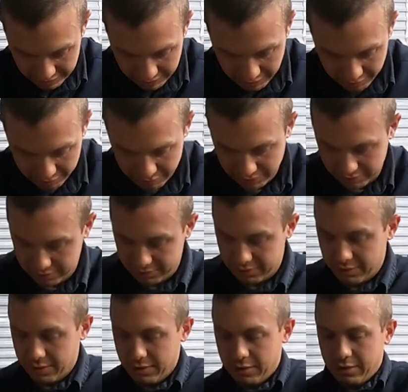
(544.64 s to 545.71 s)
there, but
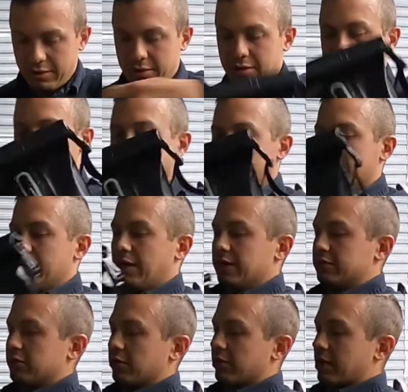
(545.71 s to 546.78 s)
yeah,
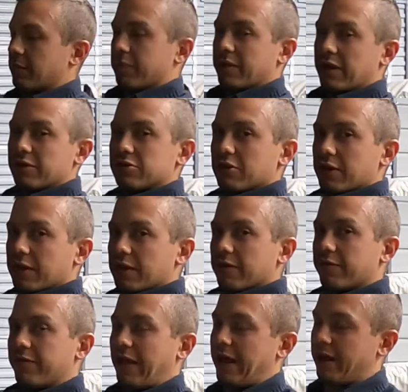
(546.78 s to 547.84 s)
so you can potentially
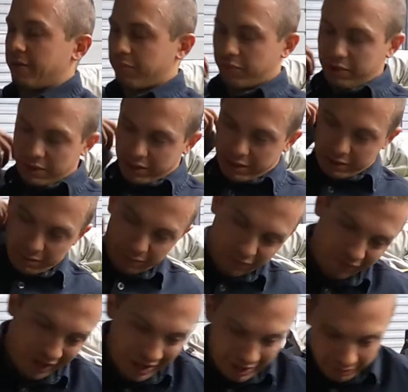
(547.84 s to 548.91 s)
flatten it
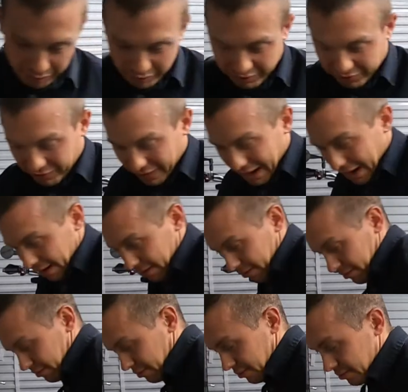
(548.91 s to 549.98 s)
pretty flat.
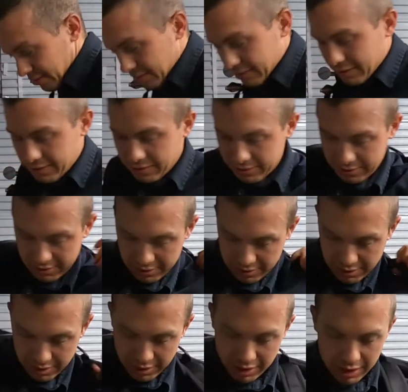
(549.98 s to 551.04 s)

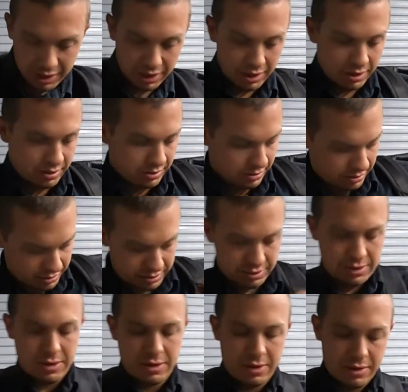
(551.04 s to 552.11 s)
And
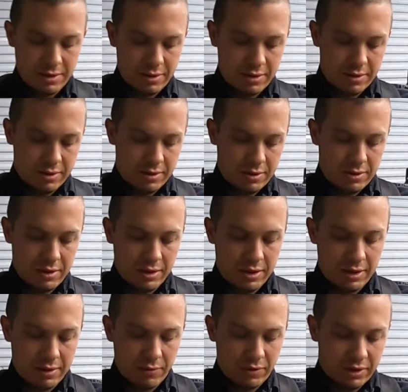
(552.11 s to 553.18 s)

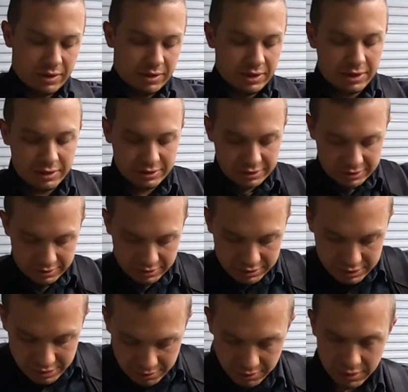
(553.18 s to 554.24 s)
then one of these.
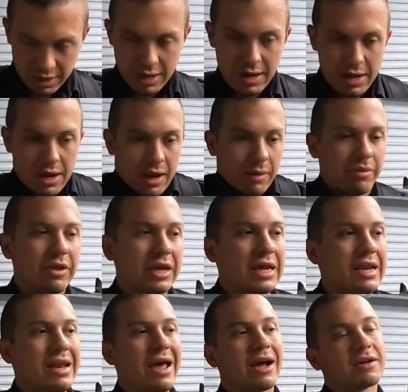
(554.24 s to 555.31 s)
So I'm
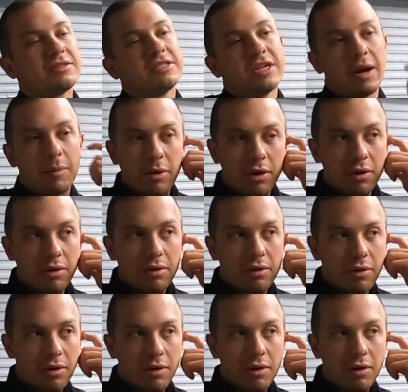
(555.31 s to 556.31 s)
thinking next summer,